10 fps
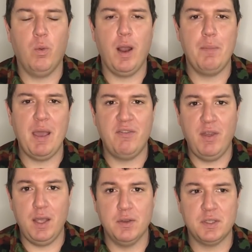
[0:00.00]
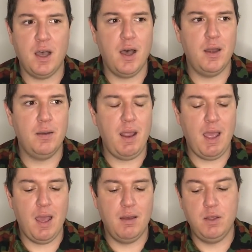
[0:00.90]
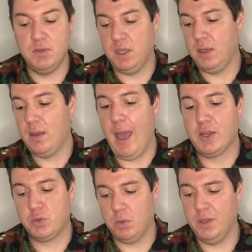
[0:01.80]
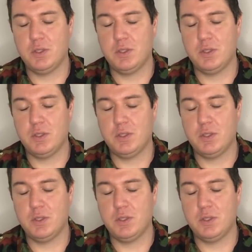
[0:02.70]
what I make videos on, and using actual